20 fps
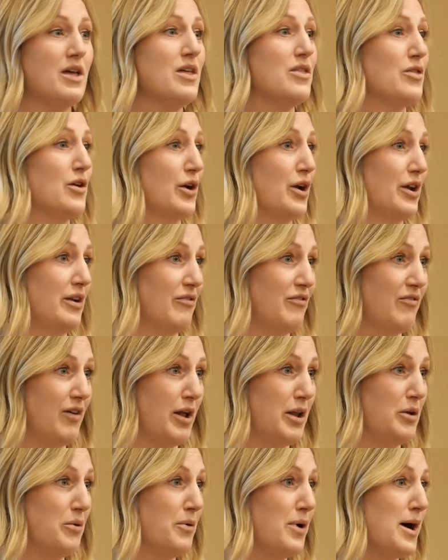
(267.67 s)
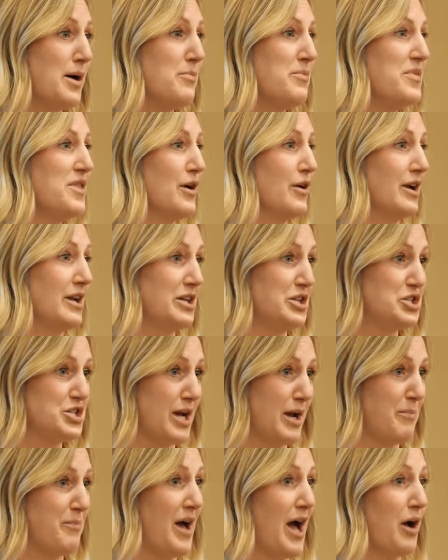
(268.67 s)
they're going to follow up, they're going to
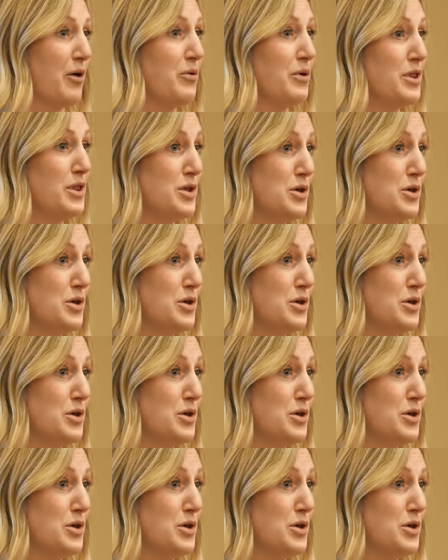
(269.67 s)
check back with